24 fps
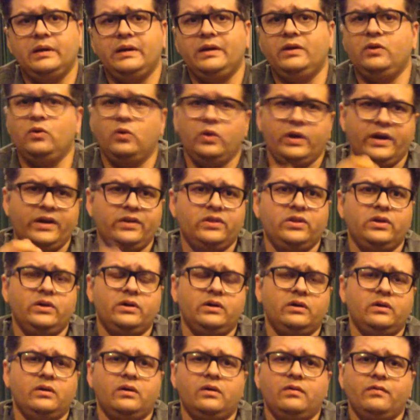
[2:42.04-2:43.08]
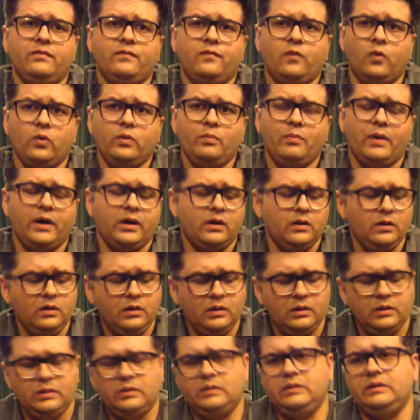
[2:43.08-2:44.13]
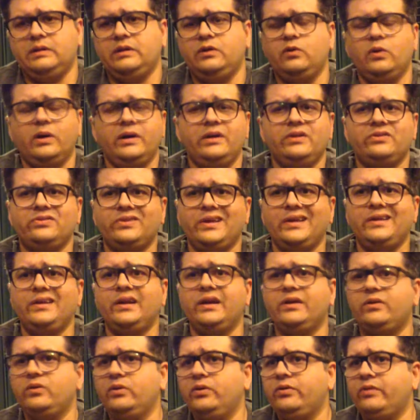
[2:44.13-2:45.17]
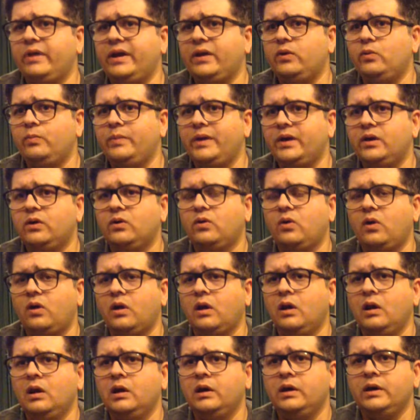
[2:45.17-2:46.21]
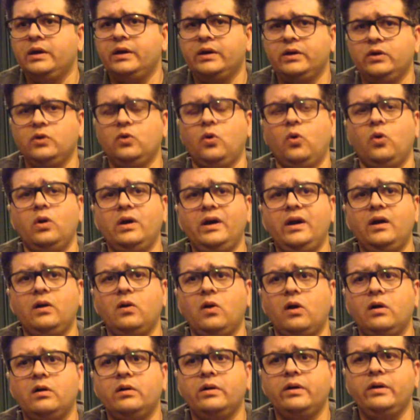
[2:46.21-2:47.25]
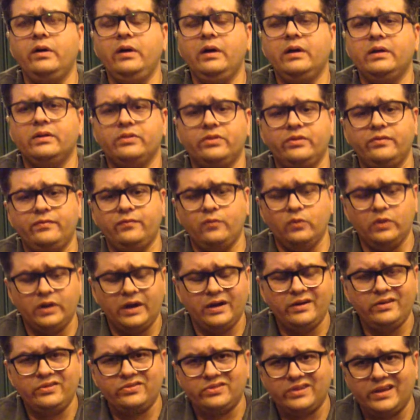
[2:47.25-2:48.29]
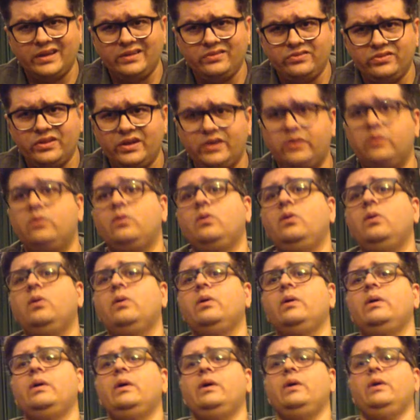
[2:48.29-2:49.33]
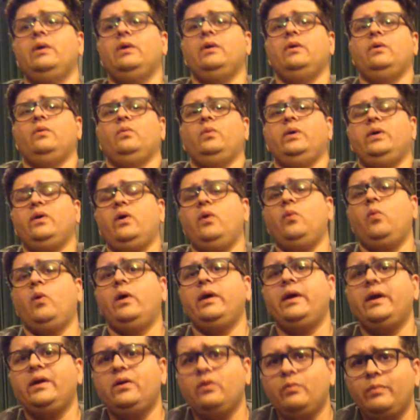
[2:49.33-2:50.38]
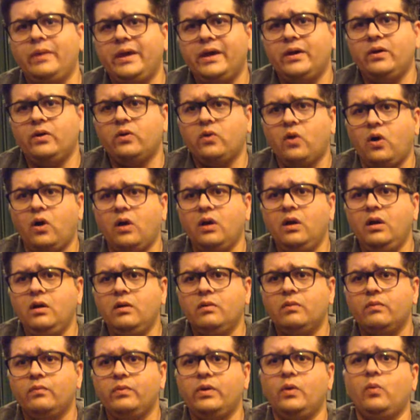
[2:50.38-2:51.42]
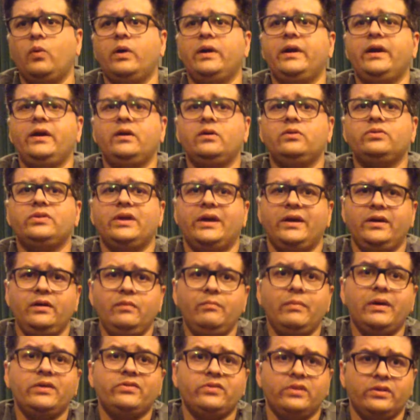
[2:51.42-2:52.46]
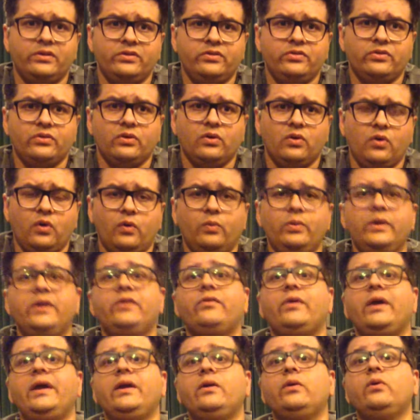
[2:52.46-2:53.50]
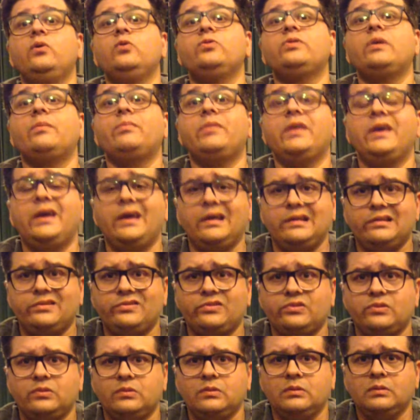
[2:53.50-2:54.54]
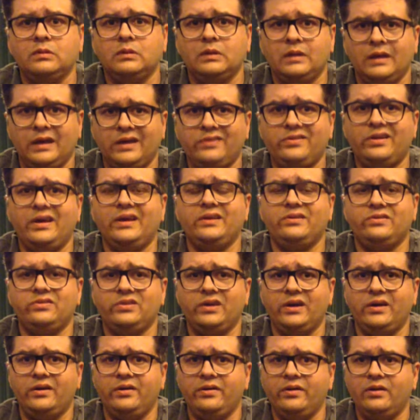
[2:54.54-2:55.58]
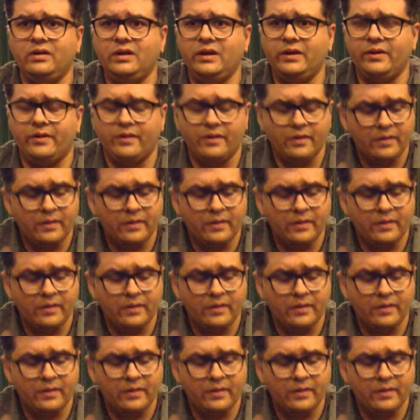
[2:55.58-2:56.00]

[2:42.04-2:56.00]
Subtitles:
you hit the phone button, you understand that you're trying to make a call. You hold it longer, the phone understands that, we're not wanting to make a call, we're wanting to send a message, or we're trying to do something else, as I had stated earlier,